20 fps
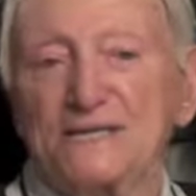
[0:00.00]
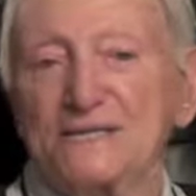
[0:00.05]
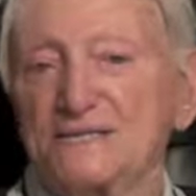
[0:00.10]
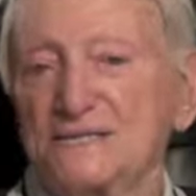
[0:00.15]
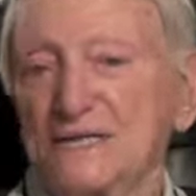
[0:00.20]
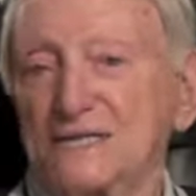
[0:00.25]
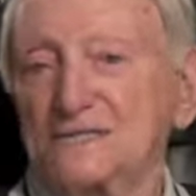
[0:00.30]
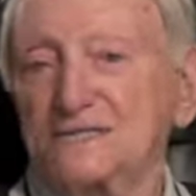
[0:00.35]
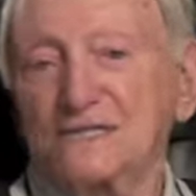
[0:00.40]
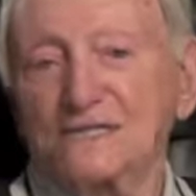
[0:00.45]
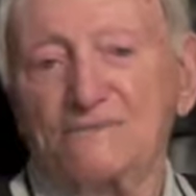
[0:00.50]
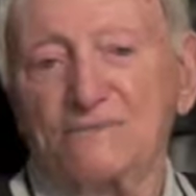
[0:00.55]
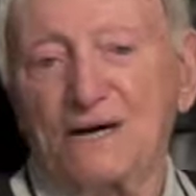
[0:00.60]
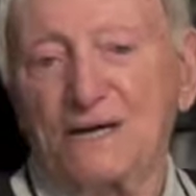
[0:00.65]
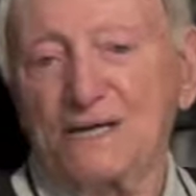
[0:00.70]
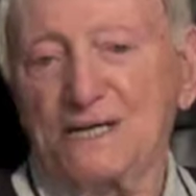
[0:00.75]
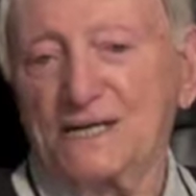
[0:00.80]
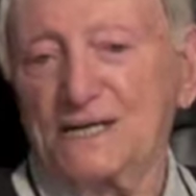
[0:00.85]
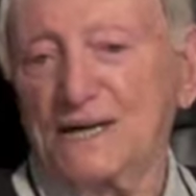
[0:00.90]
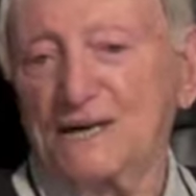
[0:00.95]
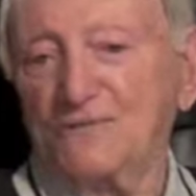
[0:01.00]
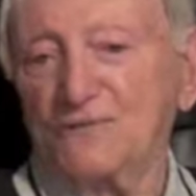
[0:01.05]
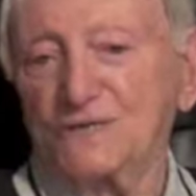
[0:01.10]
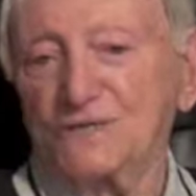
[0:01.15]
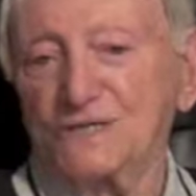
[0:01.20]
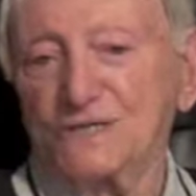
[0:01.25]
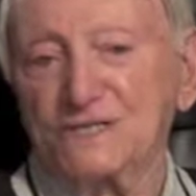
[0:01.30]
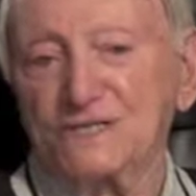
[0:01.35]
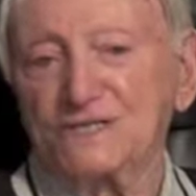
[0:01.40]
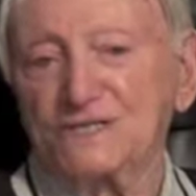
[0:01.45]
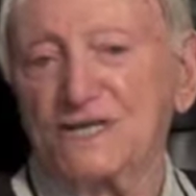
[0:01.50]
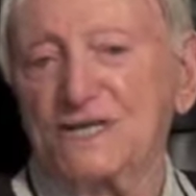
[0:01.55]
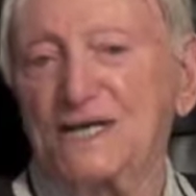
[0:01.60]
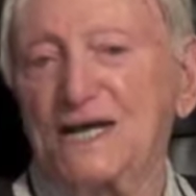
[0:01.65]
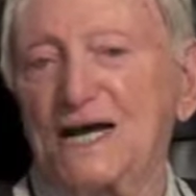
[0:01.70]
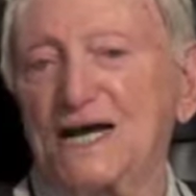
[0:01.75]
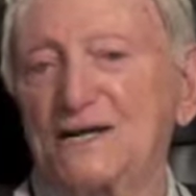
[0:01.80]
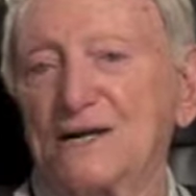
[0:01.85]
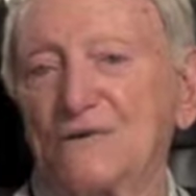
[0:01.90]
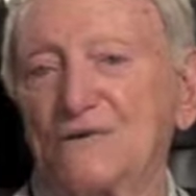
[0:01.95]
He says, come on in. I want you to sit
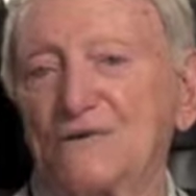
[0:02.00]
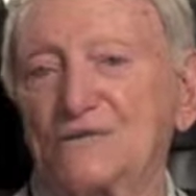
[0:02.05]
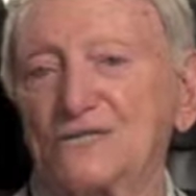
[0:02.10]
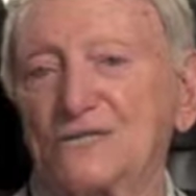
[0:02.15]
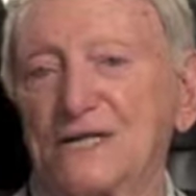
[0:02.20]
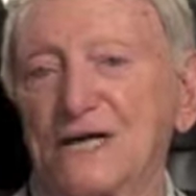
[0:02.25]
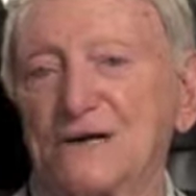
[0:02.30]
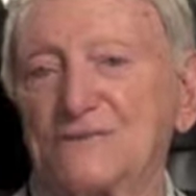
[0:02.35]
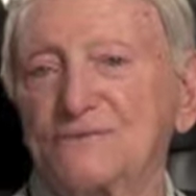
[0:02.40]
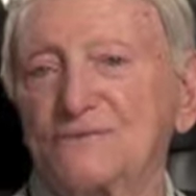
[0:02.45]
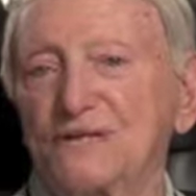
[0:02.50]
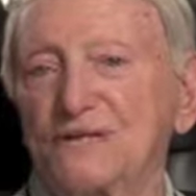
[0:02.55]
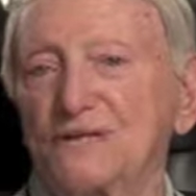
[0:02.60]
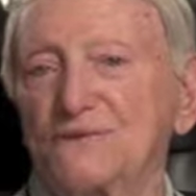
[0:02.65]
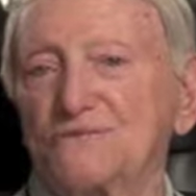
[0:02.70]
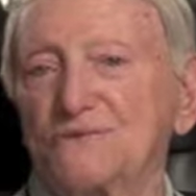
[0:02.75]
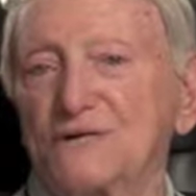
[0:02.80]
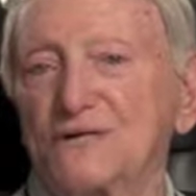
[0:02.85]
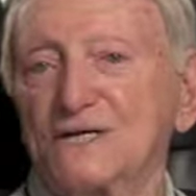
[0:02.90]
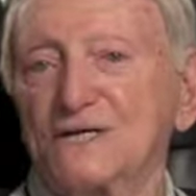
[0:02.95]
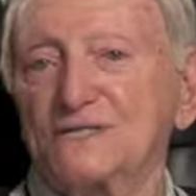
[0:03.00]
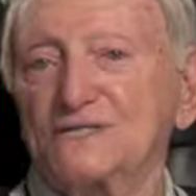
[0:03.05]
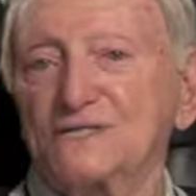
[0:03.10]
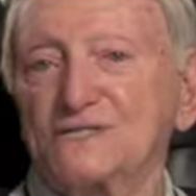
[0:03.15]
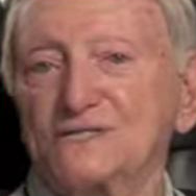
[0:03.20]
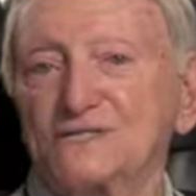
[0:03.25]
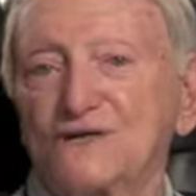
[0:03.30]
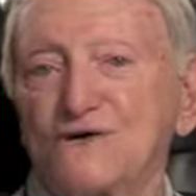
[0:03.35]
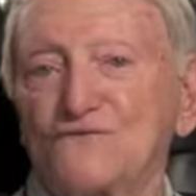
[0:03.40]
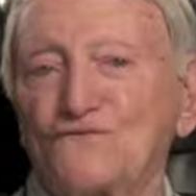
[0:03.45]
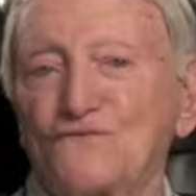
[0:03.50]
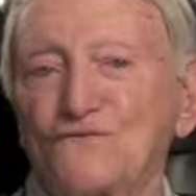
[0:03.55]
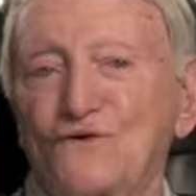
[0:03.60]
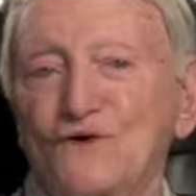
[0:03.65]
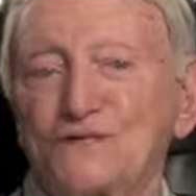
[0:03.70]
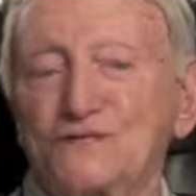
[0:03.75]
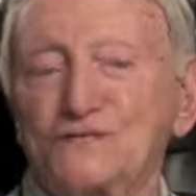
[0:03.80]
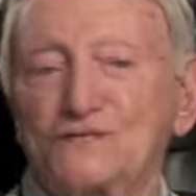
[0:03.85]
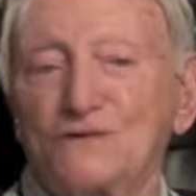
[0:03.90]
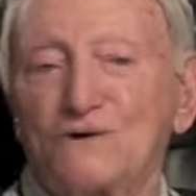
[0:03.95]
down. I want you to have dinner with us and so
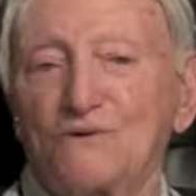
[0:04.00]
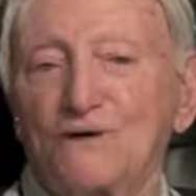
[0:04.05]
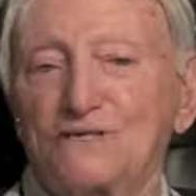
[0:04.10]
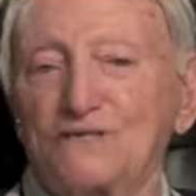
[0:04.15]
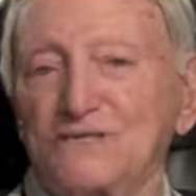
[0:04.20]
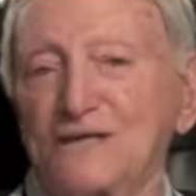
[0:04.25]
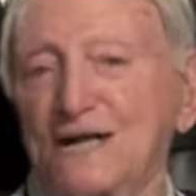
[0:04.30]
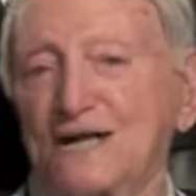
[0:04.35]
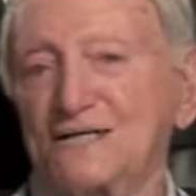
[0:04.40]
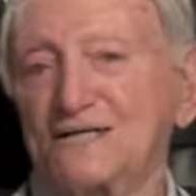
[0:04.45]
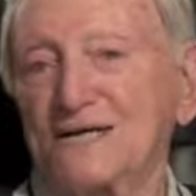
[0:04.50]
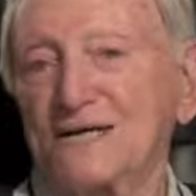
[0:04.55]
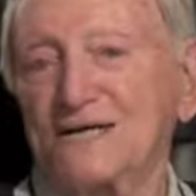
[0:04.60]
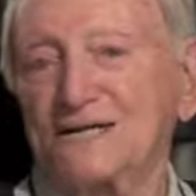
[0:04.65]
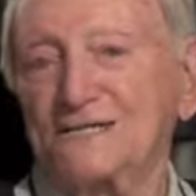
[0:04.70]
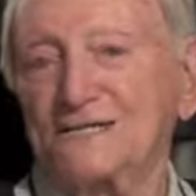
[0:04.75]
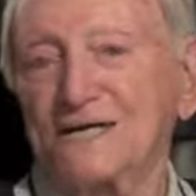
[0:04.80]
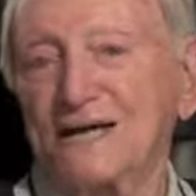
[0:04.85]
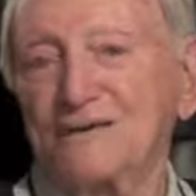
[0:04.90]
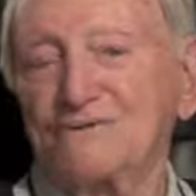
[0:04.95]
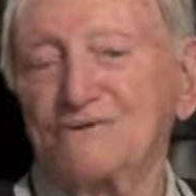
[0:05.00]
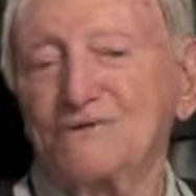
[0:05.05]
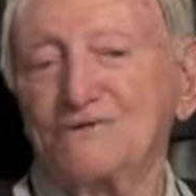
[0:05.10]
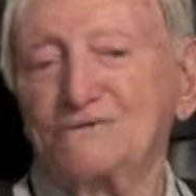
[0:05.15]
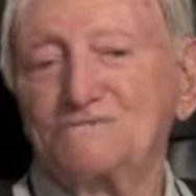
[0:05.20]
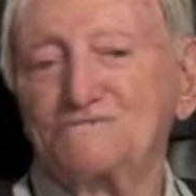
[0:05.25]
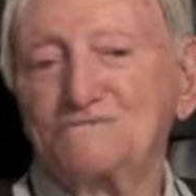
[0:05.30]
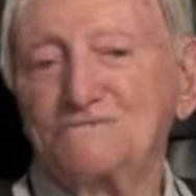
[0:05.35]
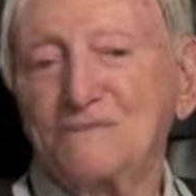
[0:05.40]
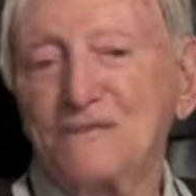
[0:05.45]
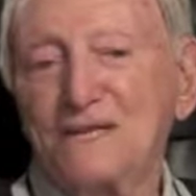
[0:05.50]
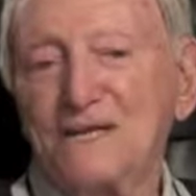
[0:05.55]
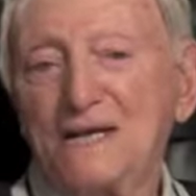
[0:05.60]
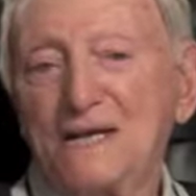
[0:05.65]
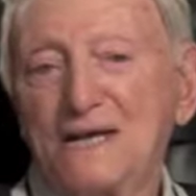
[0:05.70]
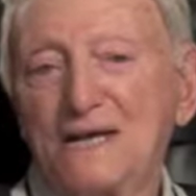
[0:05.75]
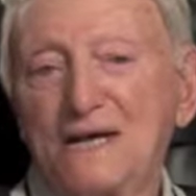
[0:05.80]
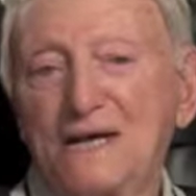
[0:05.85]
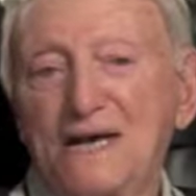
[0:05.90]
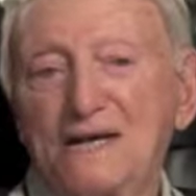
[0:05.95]
forth. So I sat at the head table,
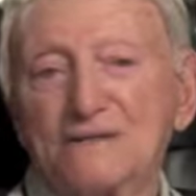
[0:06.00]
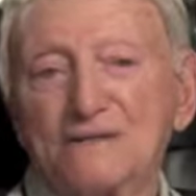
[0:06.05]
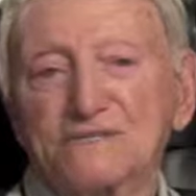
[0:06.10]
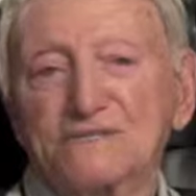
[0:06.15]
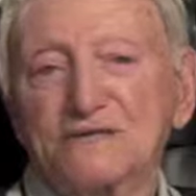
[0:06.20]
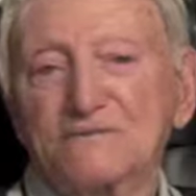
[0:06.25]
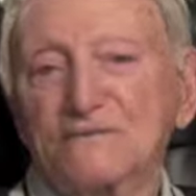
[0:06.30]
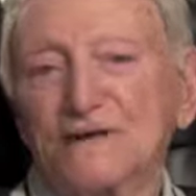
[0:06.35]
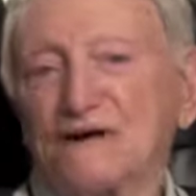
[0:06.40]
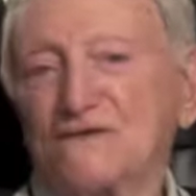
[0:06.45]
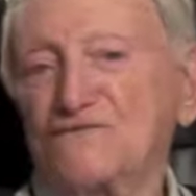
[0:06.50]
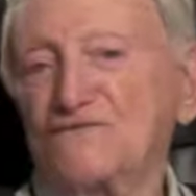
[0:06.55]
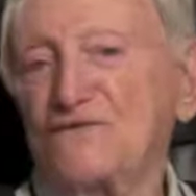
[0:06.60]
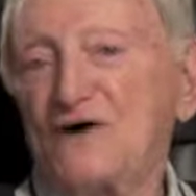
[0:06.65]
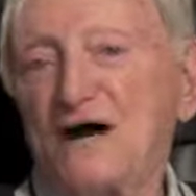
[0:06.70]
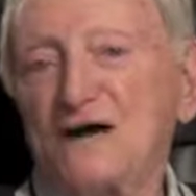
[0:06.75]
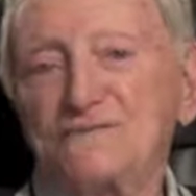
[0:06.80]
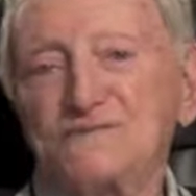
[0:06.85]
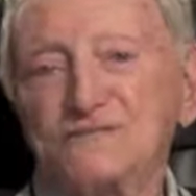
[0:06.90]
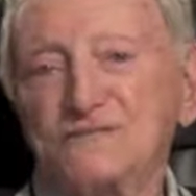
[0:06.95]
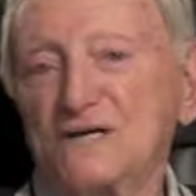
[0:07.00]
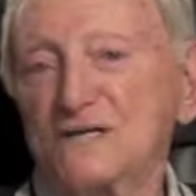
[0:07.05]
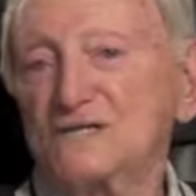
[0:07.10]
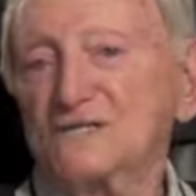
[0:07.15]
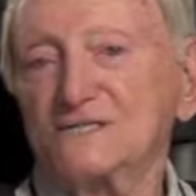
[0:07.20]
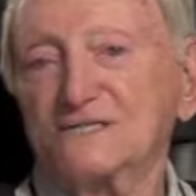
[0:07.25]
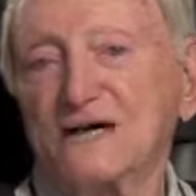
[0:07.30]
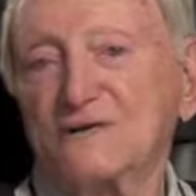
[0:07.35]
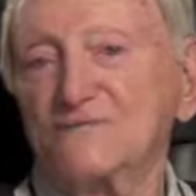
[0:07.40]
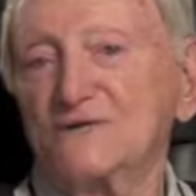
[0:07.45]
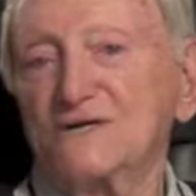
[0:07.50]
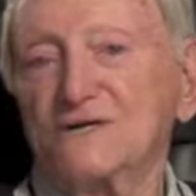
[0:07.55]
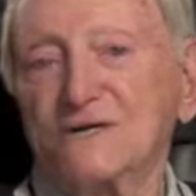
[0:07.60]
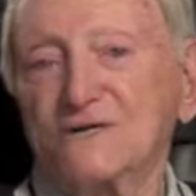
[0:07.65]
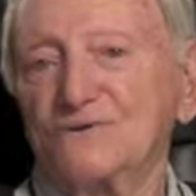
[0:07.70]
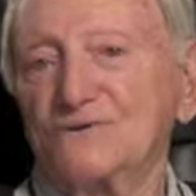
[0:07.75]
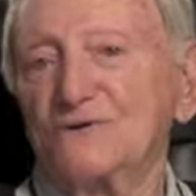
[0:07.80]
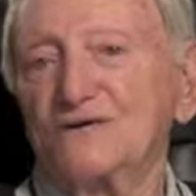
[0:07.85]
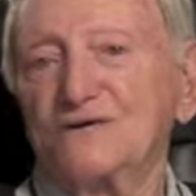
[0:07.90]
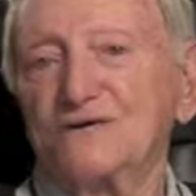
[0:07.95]
and there must have been about five, six, seven
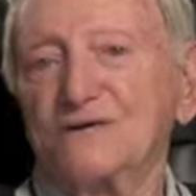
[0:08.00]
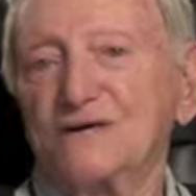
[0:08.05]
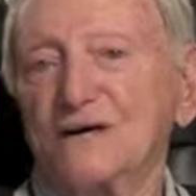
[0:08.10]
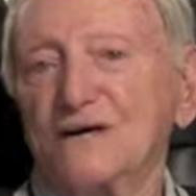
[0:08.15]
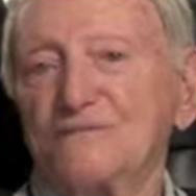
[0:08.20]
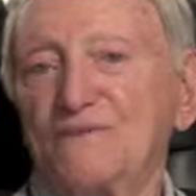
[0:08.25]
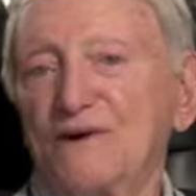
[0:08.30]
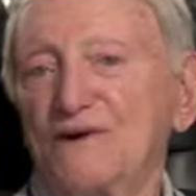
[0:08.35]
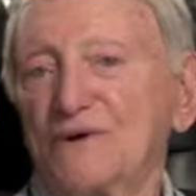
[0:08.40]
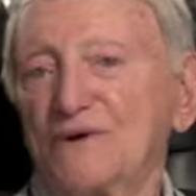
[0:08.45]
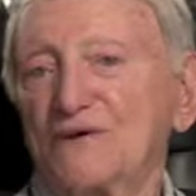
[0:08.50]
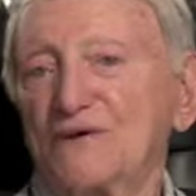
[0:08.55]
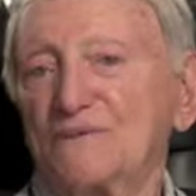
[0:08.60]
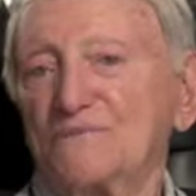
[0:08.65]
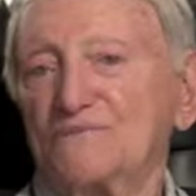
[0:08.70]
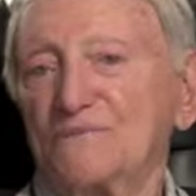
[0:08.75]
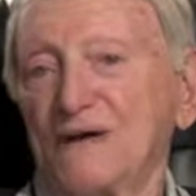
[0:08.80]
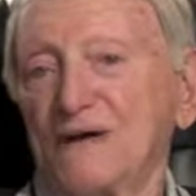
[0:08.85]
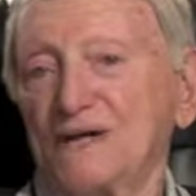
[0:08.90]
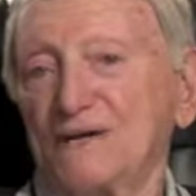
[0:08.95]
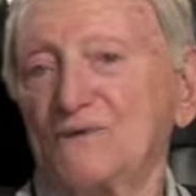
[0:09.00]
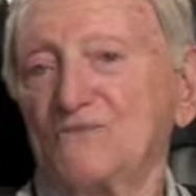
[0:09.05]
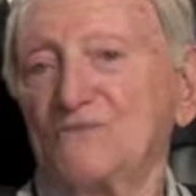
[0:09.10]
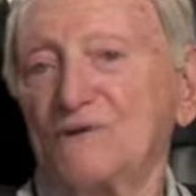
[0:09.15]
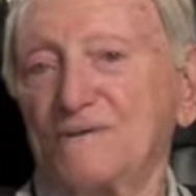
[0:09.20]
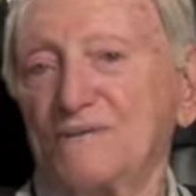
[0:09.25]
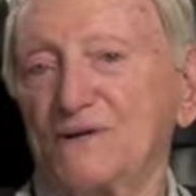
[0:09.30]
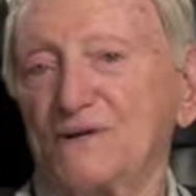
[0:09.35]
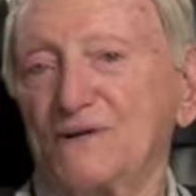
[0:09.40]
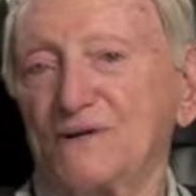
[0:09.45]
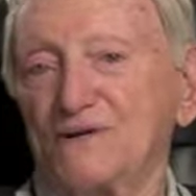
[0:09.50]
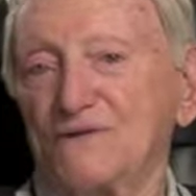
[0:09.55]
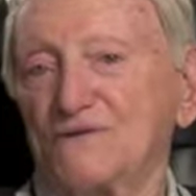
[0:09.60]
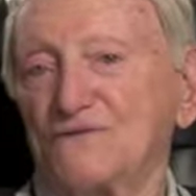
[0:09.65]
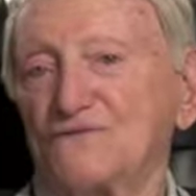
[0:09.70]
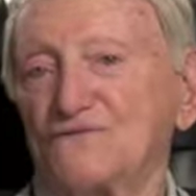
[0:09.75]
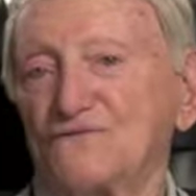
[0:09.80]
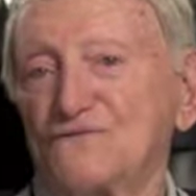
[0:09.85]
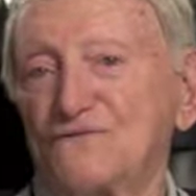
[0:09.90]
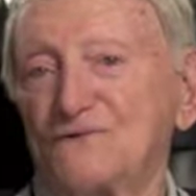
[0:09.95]
hundred American men and women in
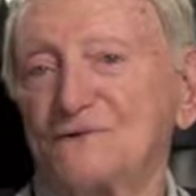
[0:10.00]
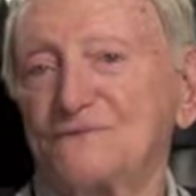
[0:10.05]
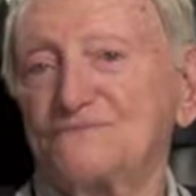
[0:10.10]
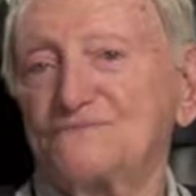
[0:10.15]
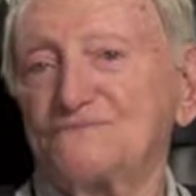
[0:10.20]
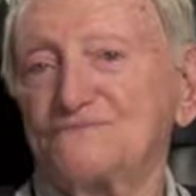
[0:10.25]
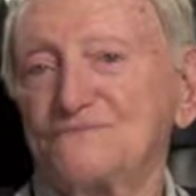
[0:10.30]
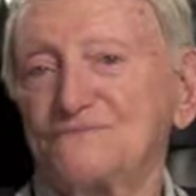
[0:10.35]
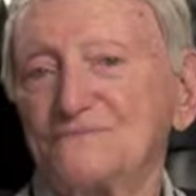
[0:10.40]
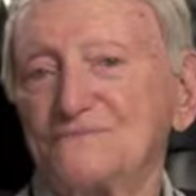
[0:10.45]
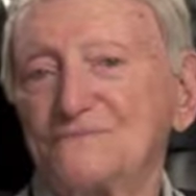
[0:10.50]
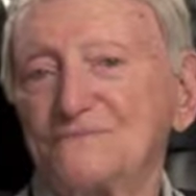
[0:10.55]
uniform.